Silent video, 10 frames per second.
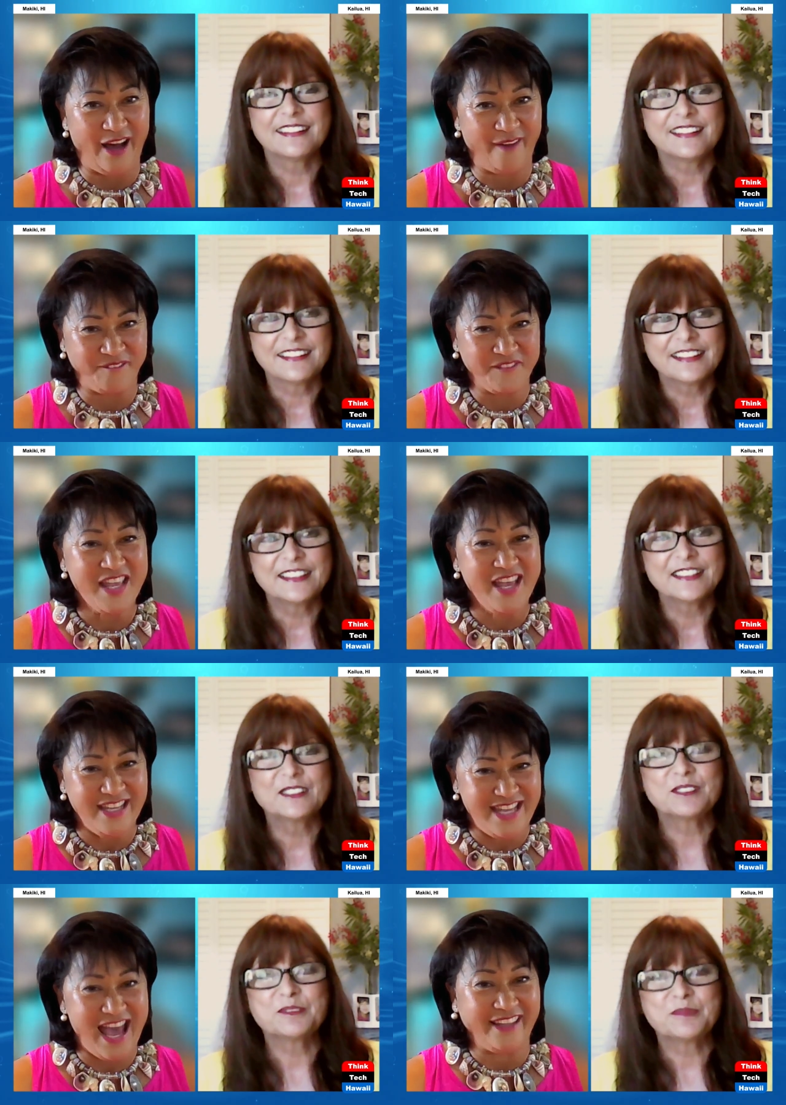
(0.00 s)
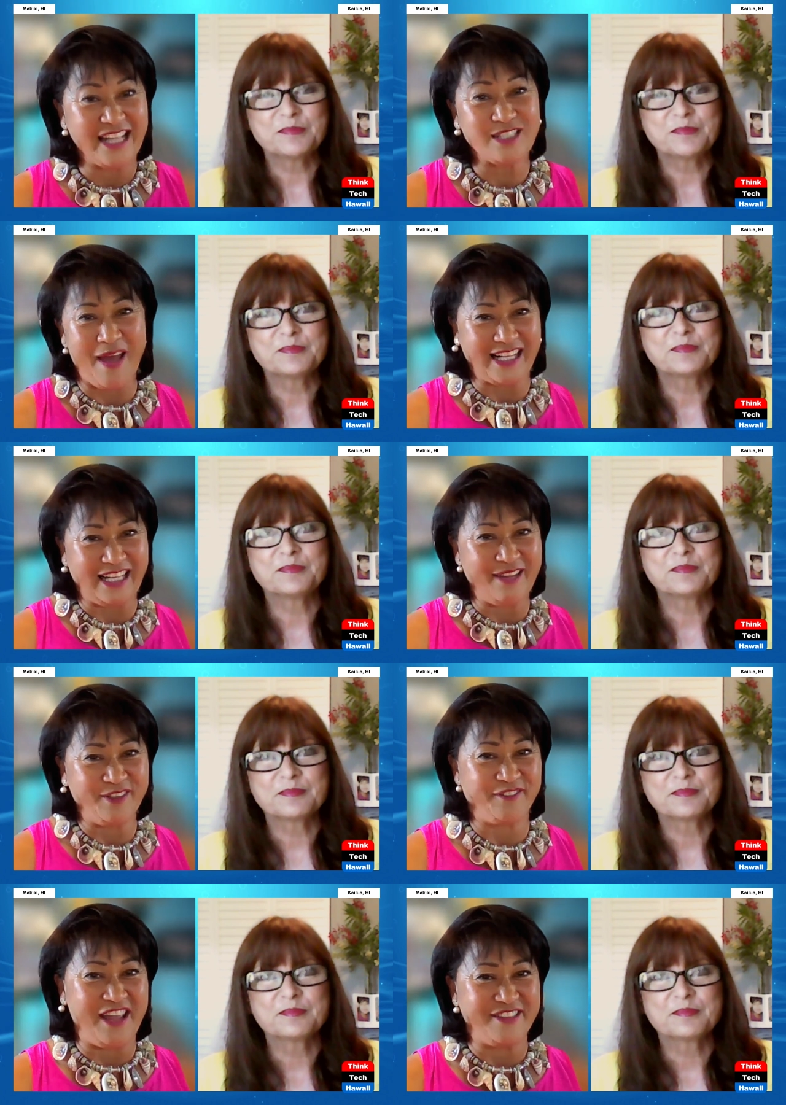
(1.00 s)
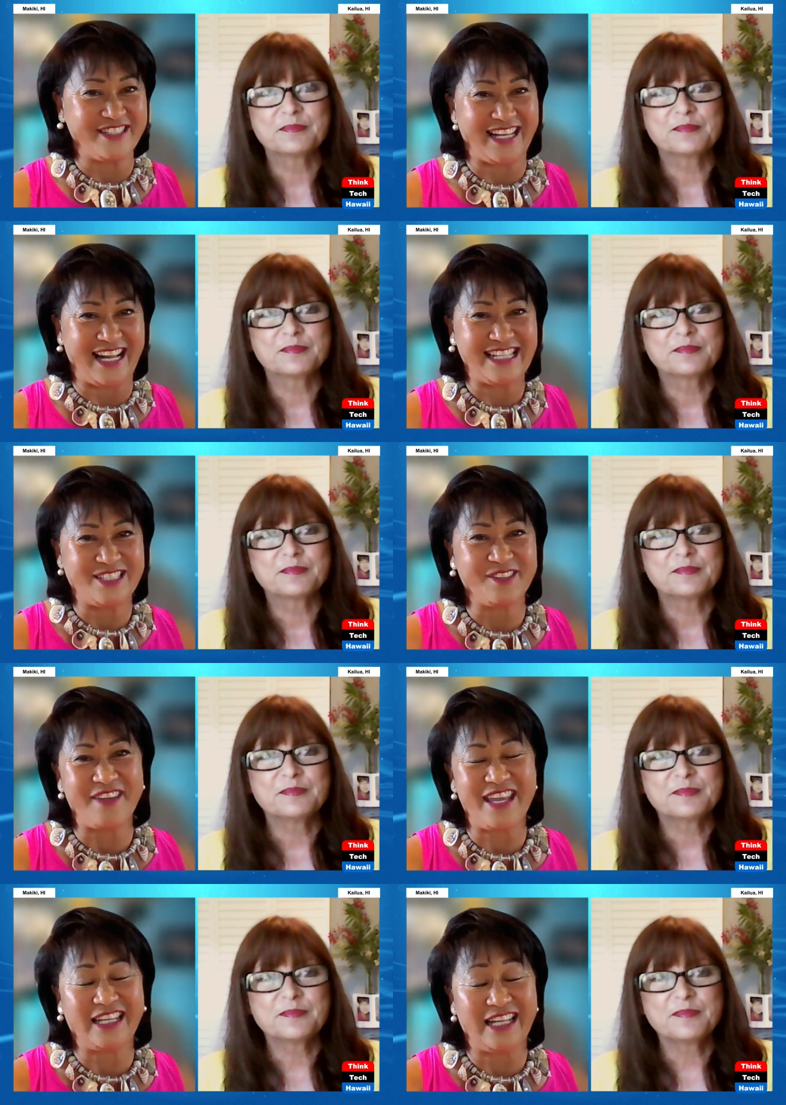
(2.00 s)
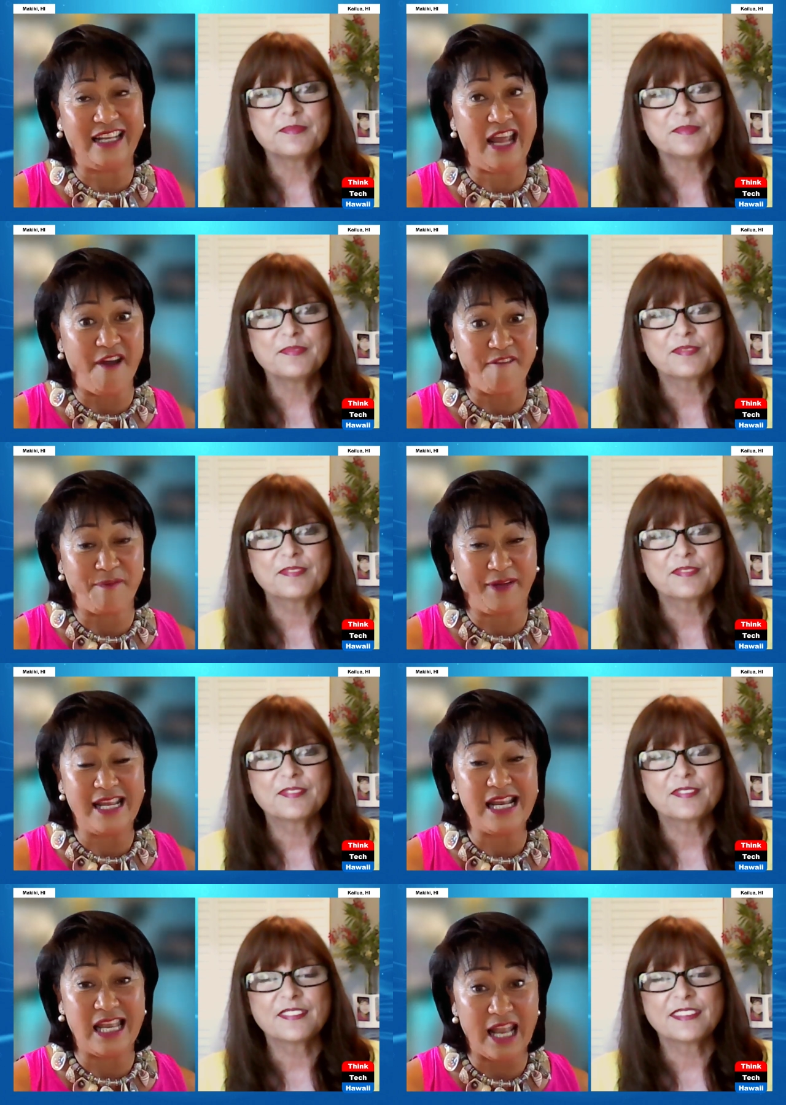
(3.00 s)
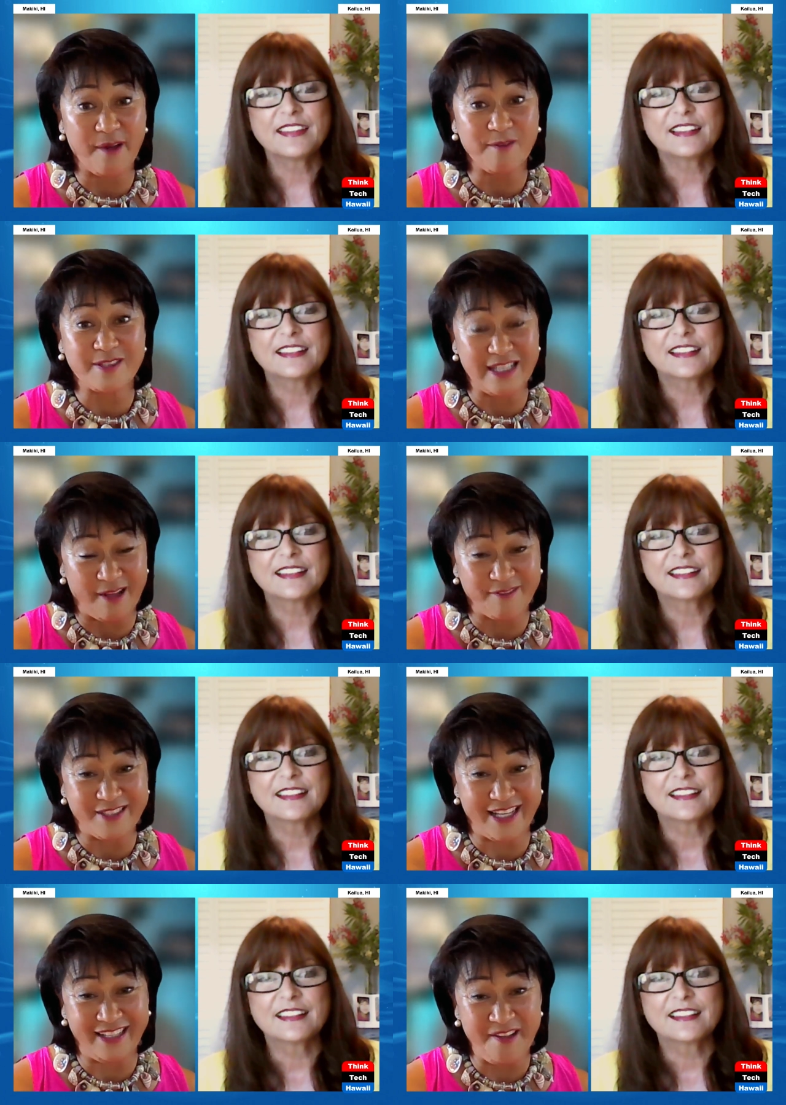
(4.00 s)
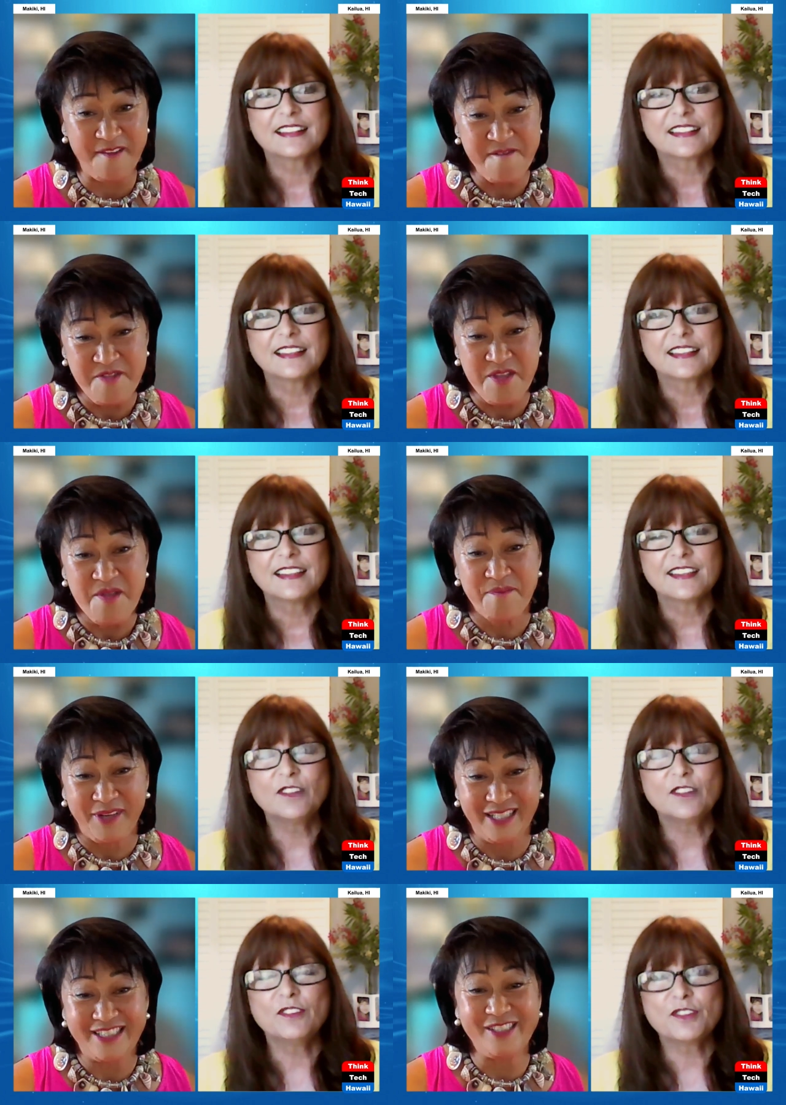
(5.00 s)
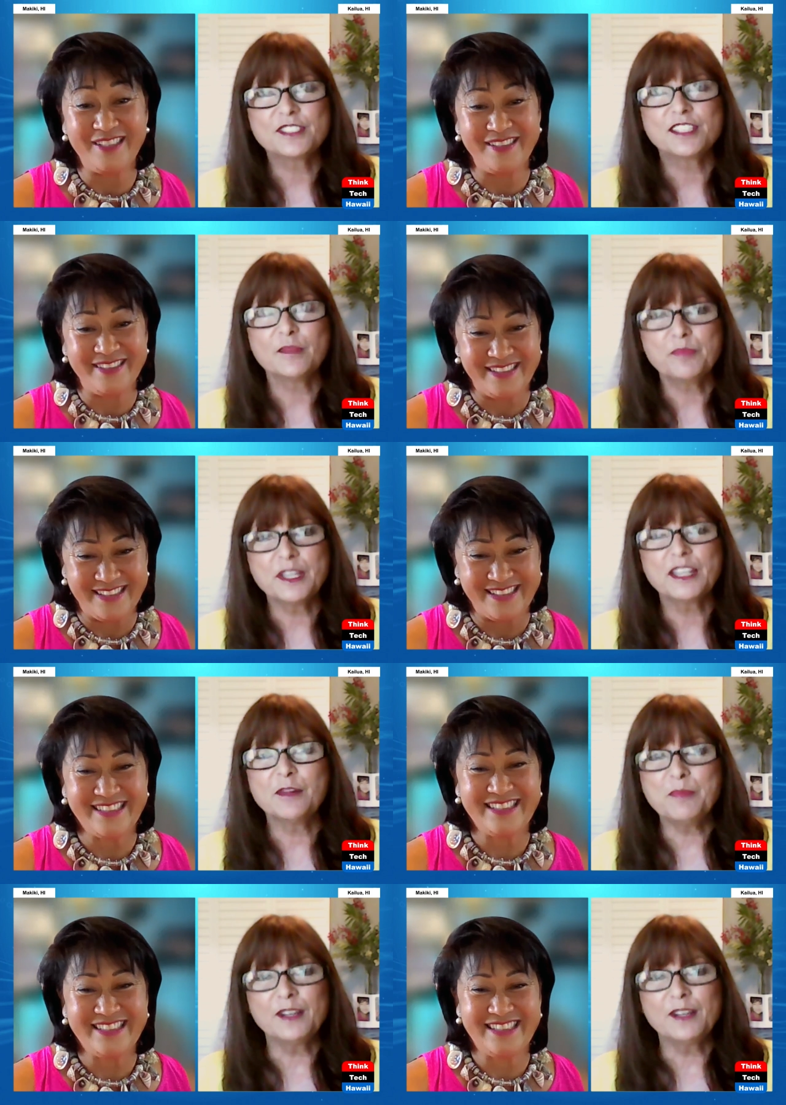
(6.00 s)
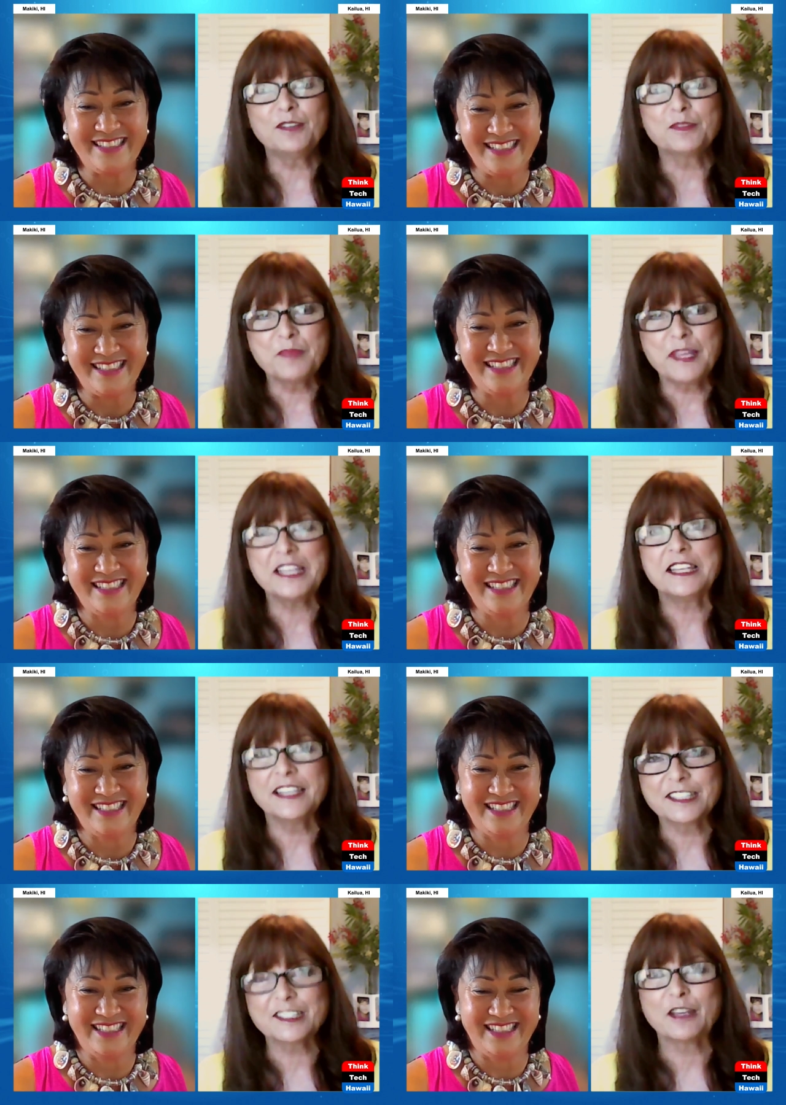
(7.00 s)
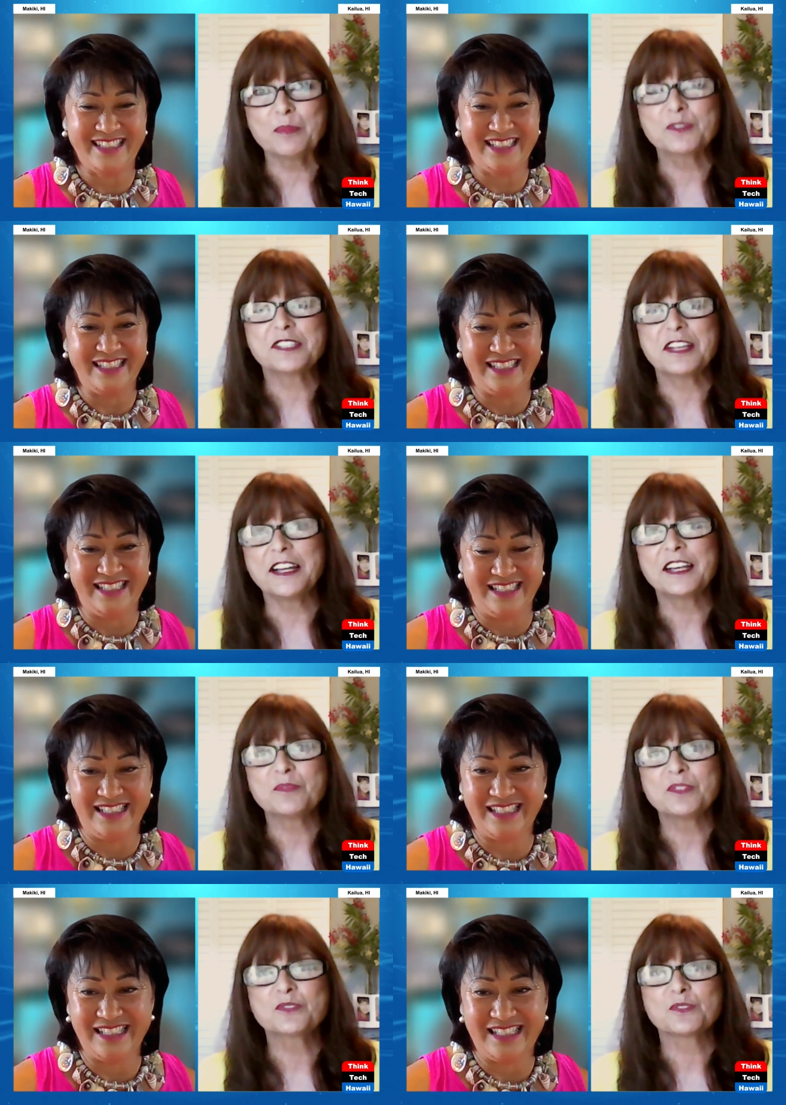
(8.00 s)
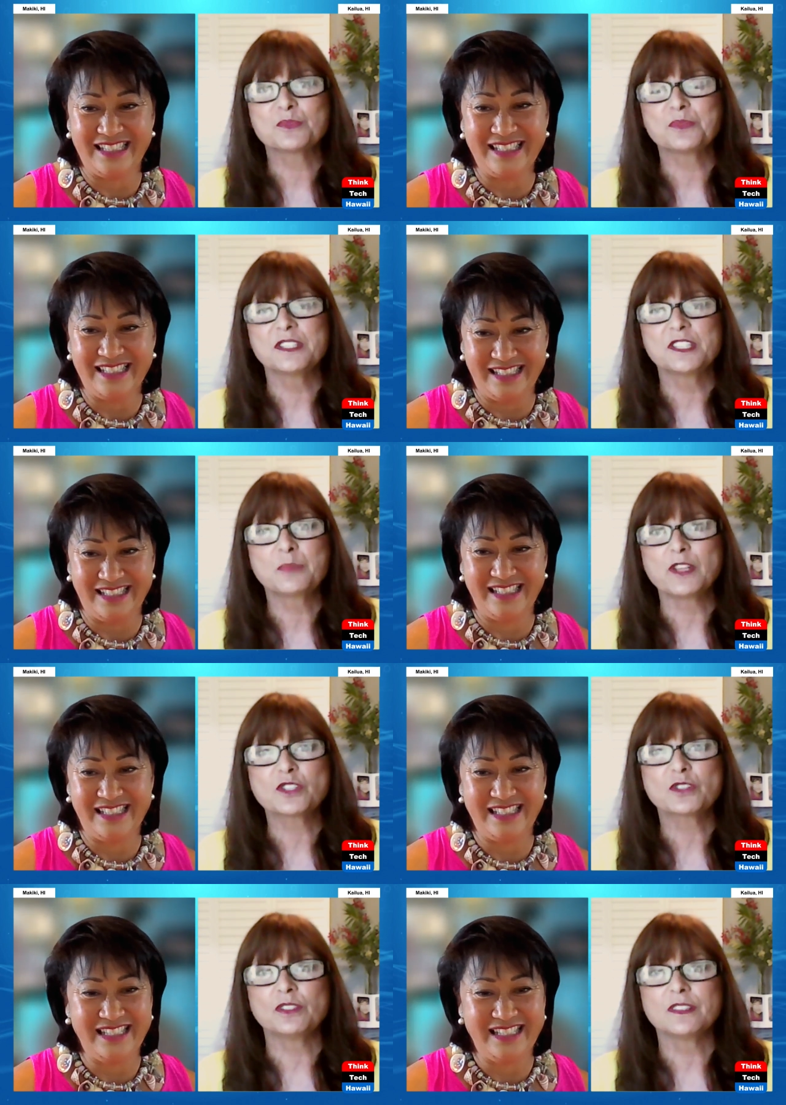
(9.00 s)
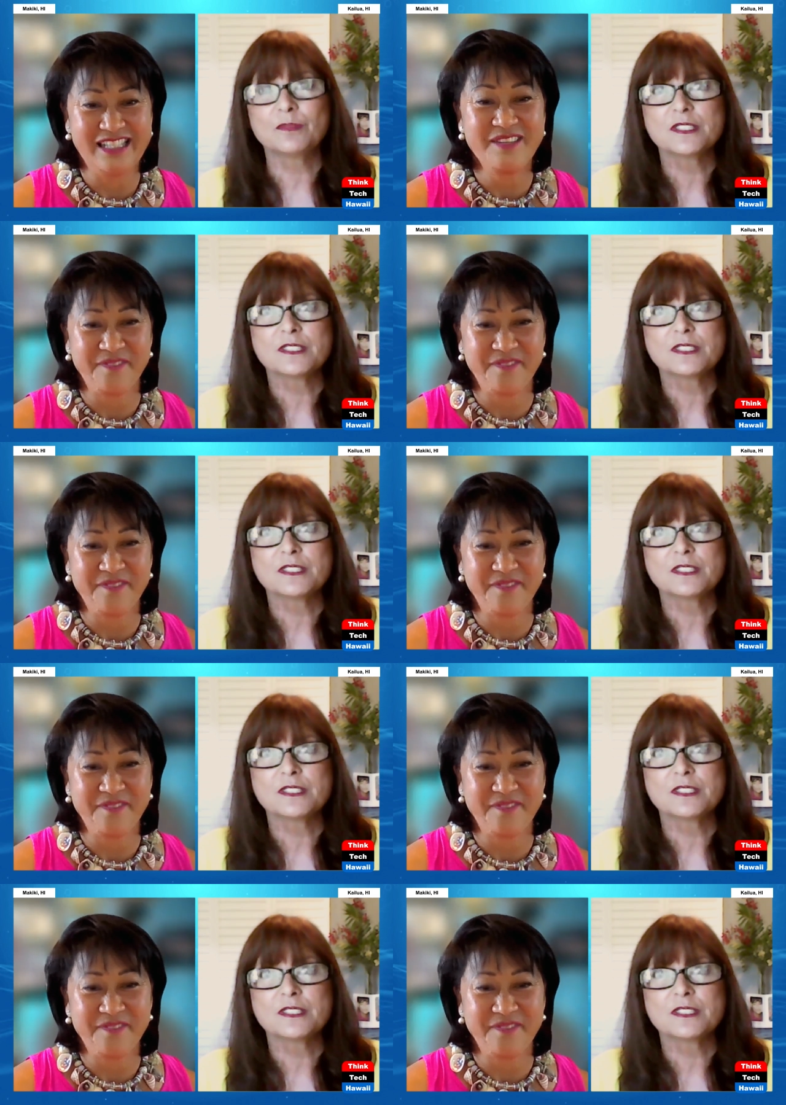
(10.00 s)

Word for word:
Speaker 1: um, yeah, that's my claim to fame is that I still make it and everybody loves loves it.
Speaker 2: You but, know, there's something about making it table side, which was really special. It